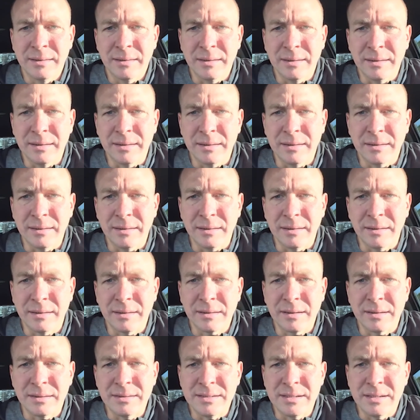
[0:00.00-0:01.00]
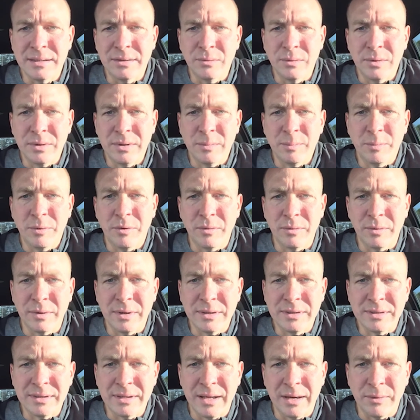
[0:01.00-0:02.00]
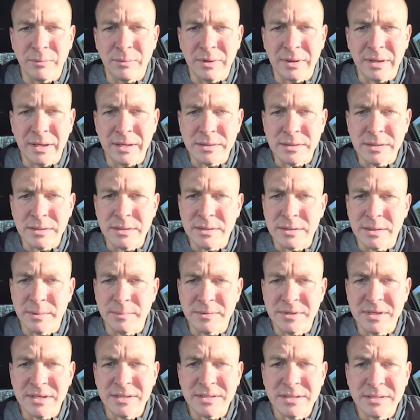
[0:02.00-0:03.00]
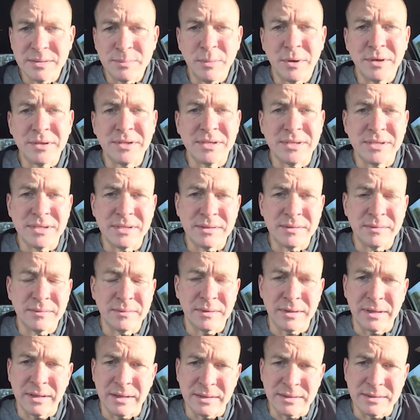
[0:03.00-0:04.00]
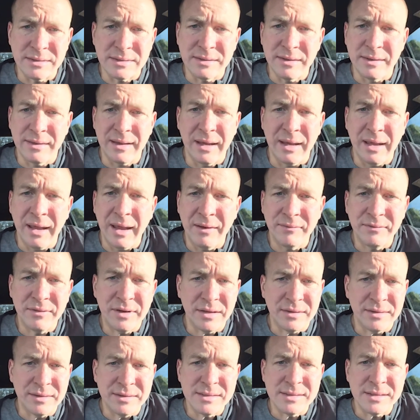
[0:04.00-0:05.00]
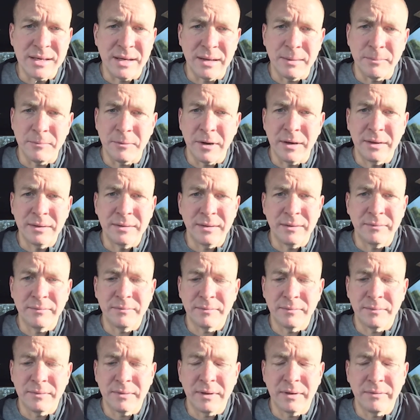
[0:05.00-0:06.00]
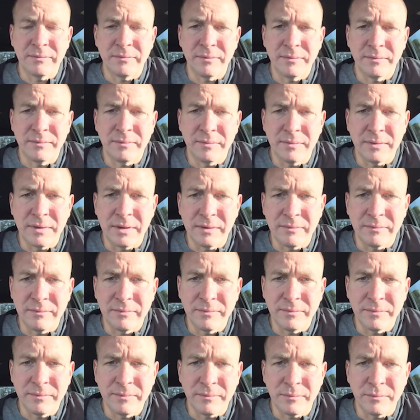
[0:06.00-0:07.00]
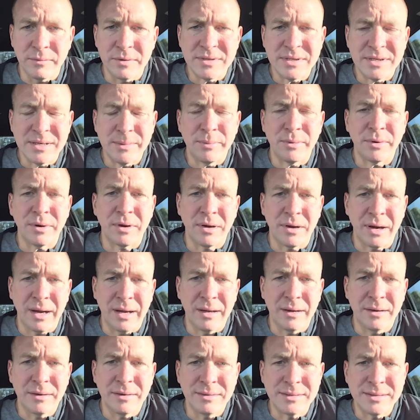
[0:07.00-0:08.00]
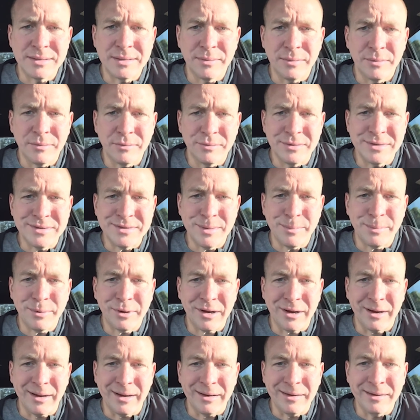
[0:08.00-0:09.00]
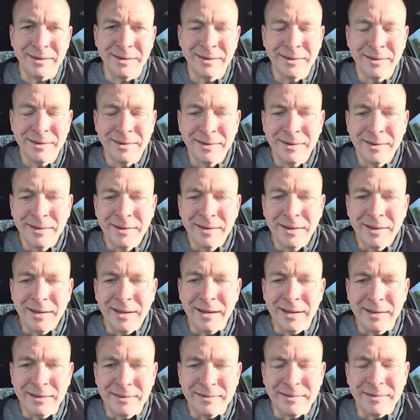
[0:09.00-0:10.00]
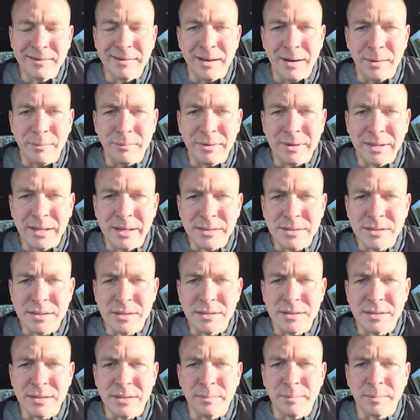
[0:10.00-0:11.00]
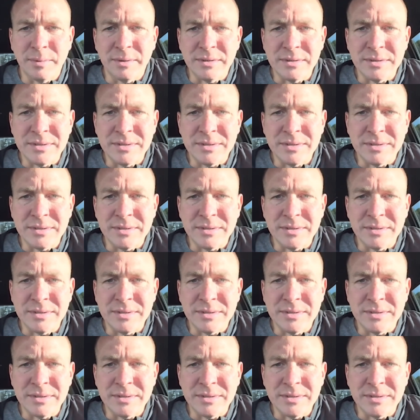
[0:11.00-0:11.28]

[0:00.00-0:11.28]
and uh, continuing to pour into that relationship just as much as as they have done the same right they've they've they've reciprocate reciprocated into that relationship and